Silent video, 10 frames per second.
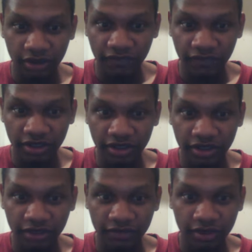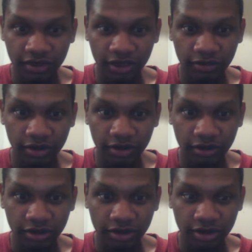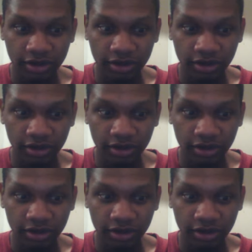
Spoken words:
face of the WWE is.